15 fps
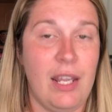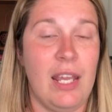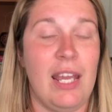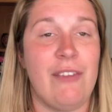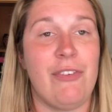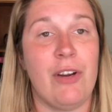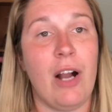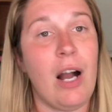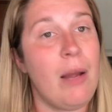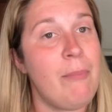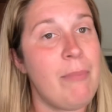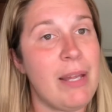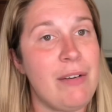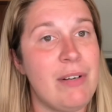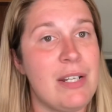If you're on
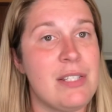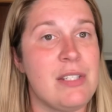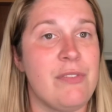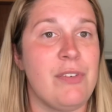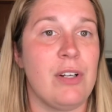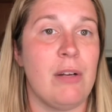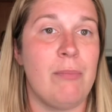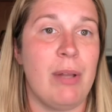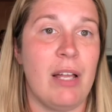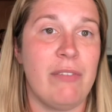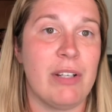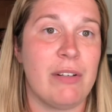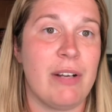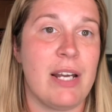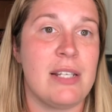bed rest, if you're on
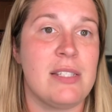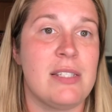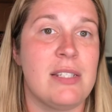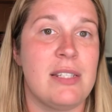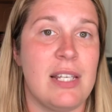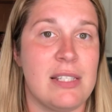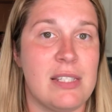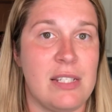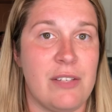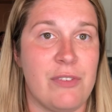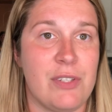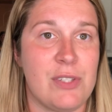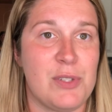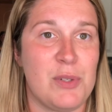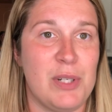pelvic rest, that's a
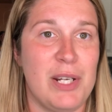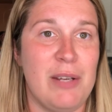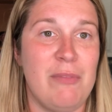different story.